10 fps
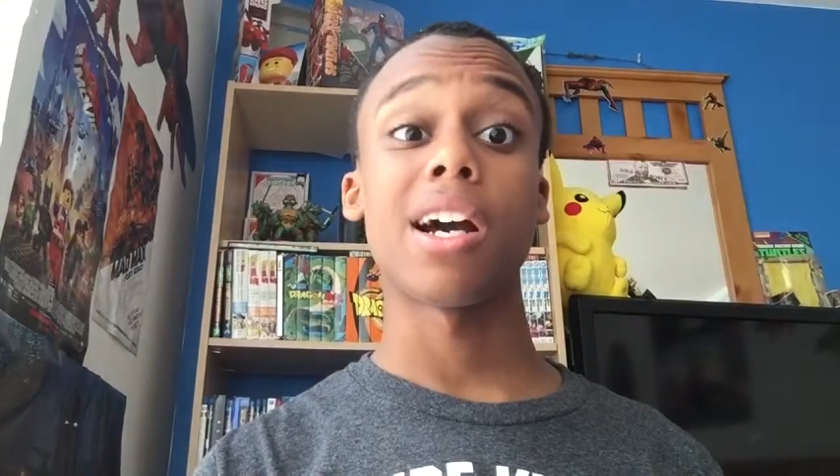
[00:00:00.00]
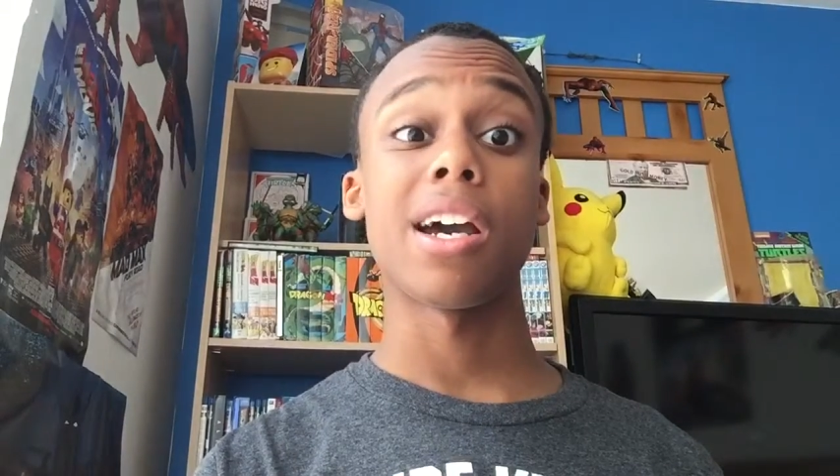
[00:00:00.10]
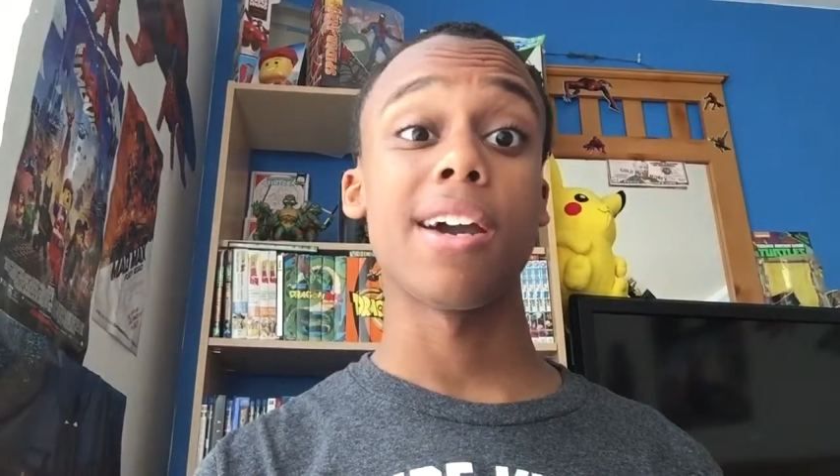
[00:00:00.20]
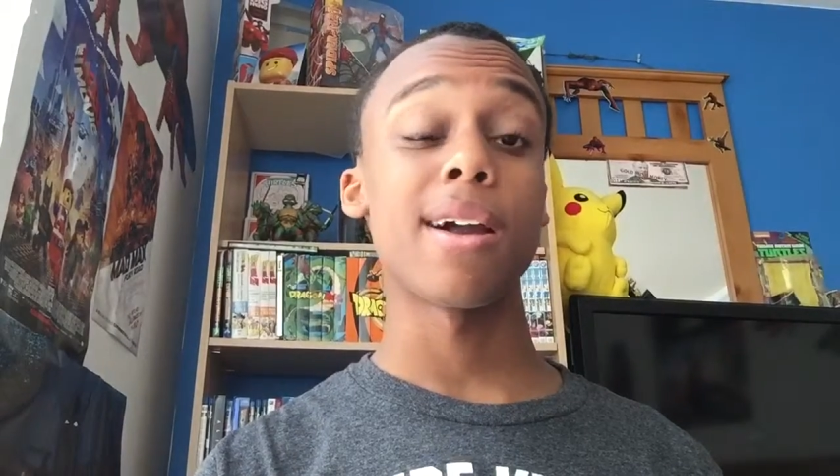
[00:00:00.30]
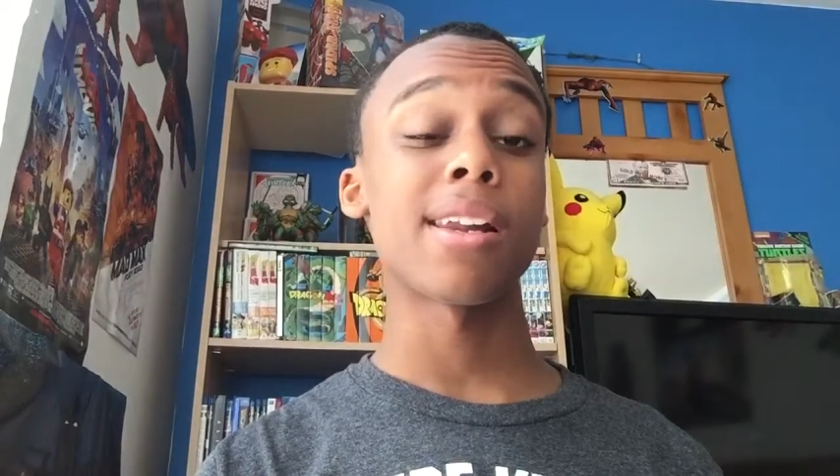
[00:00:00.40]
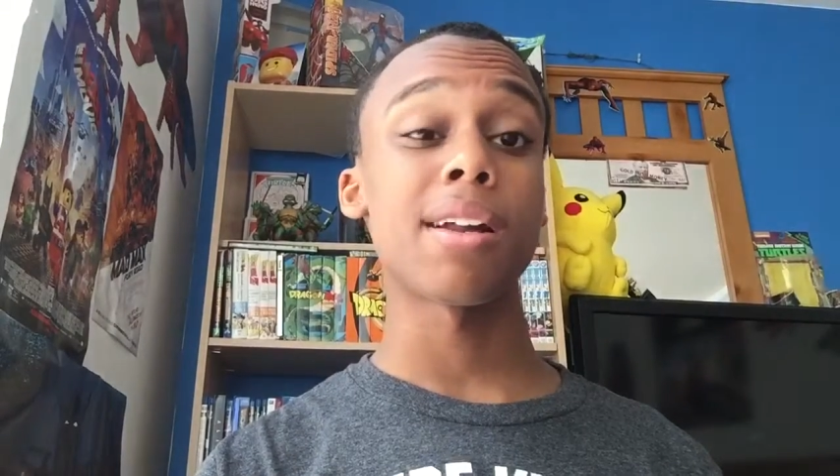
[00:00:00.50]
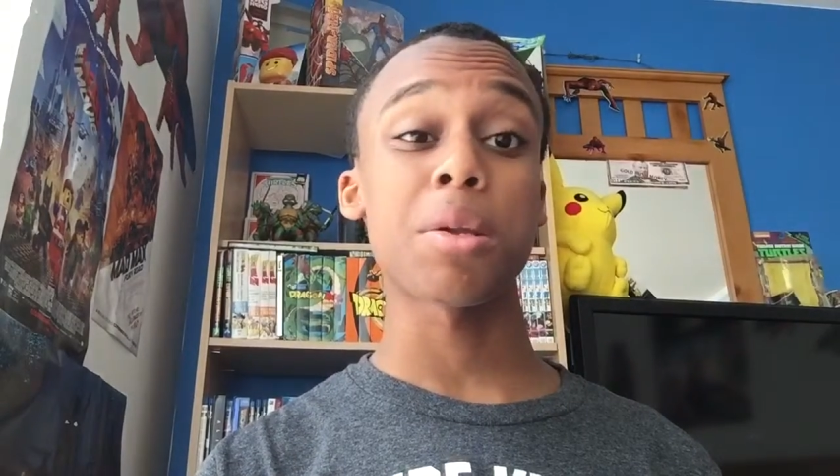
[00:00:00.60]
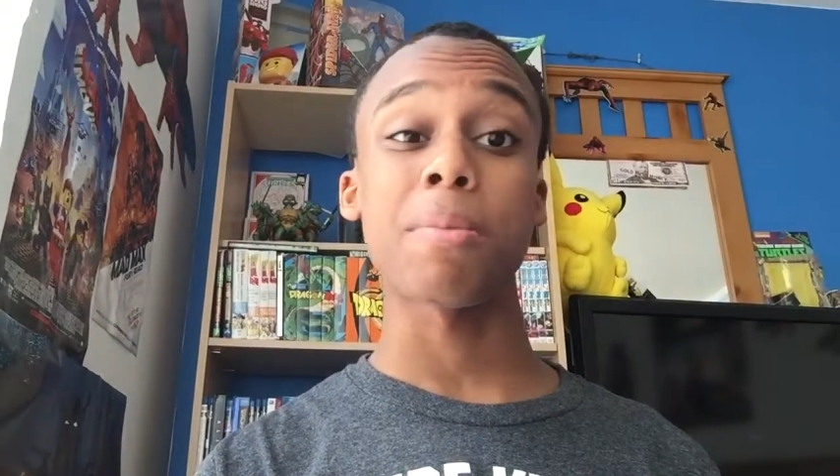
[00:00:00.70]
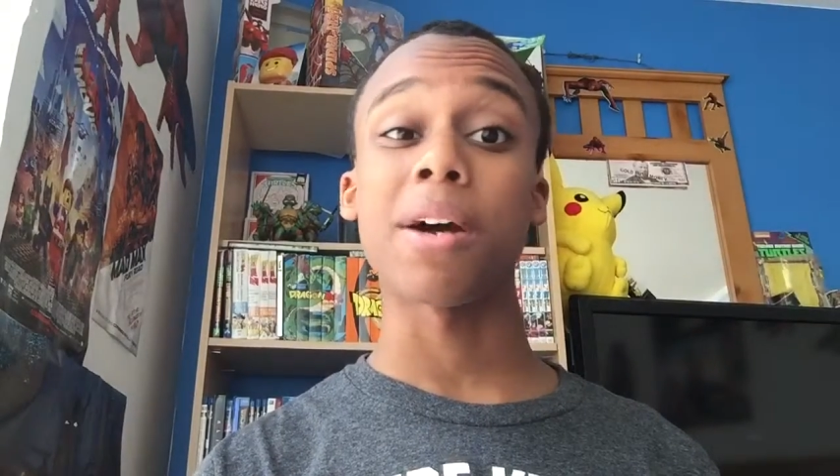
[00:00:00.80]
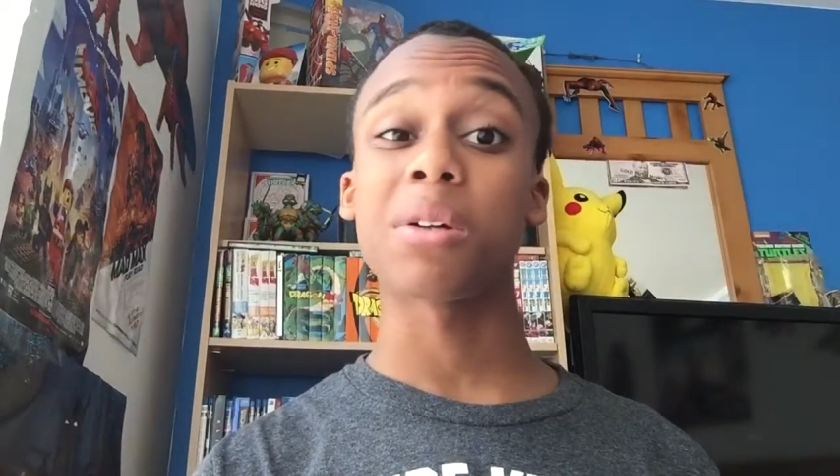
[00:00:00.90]
And it's
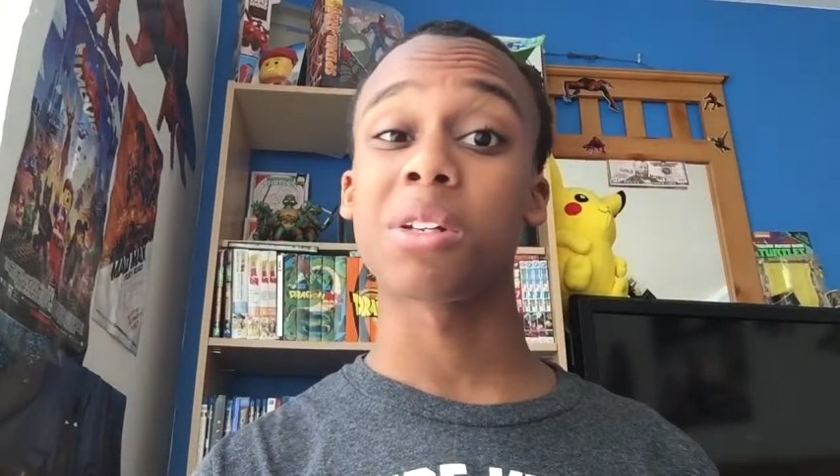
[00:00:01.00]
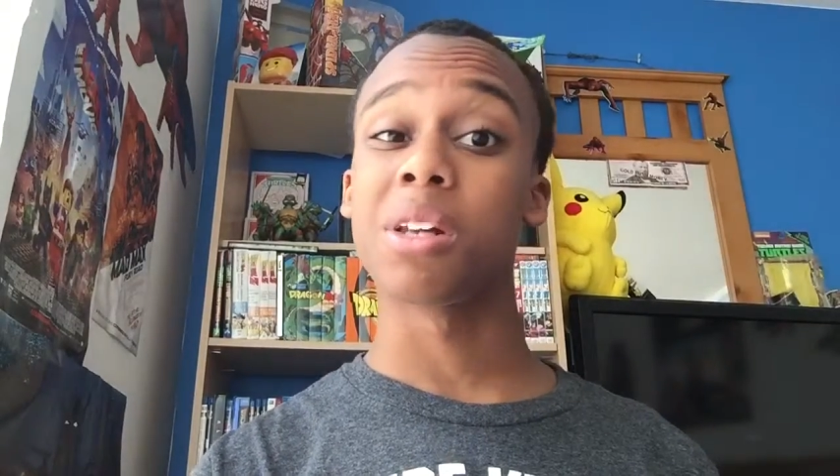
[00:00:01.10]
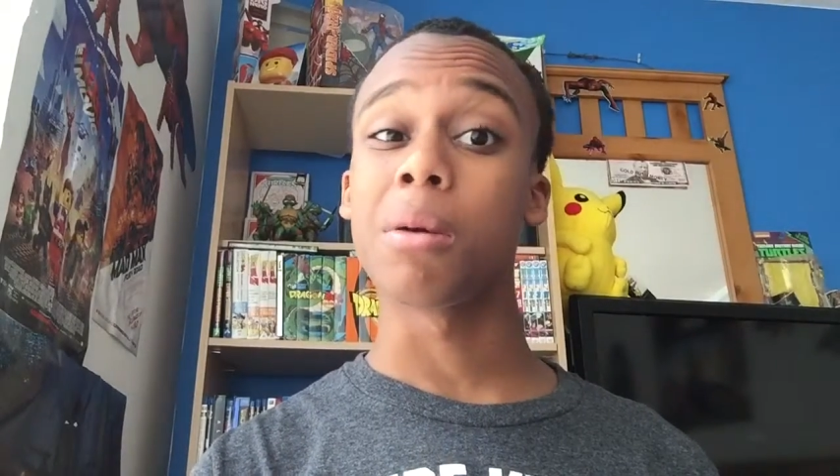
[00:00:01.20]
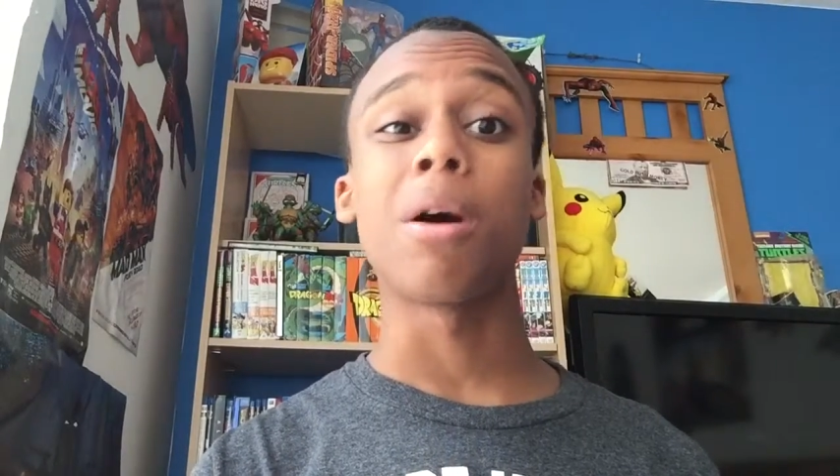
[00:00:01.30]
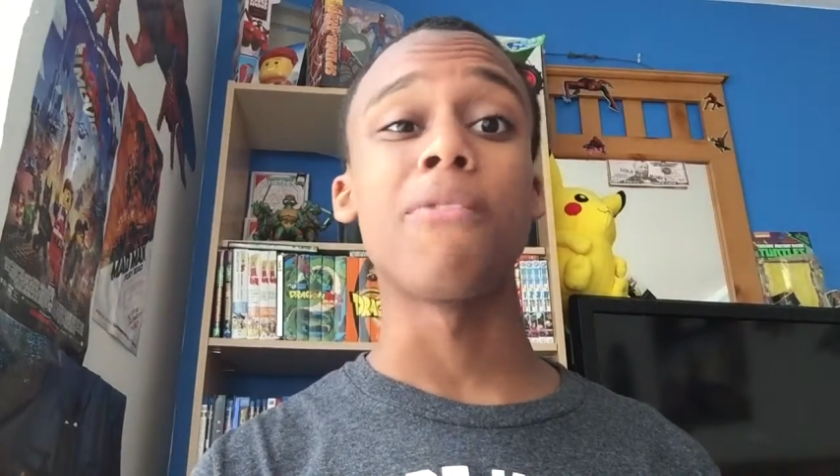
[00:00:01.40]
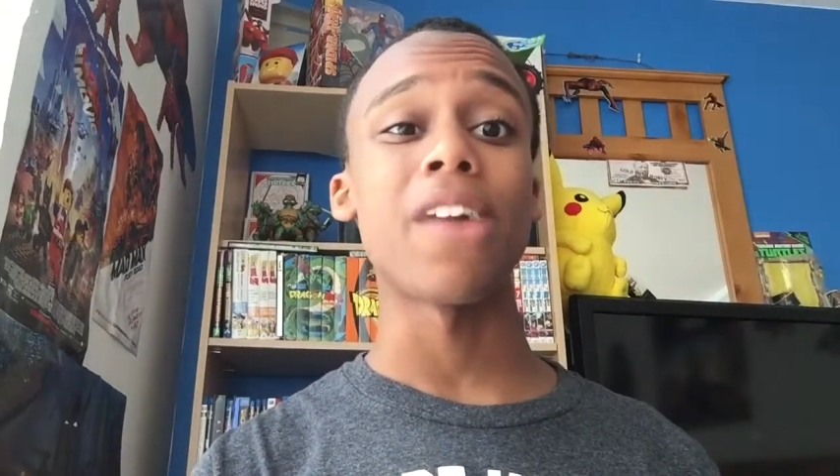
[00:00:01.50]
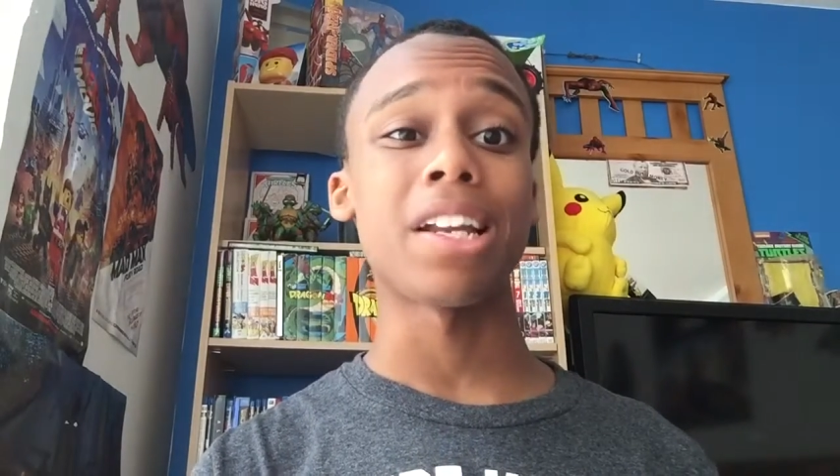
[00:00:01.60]
something about something called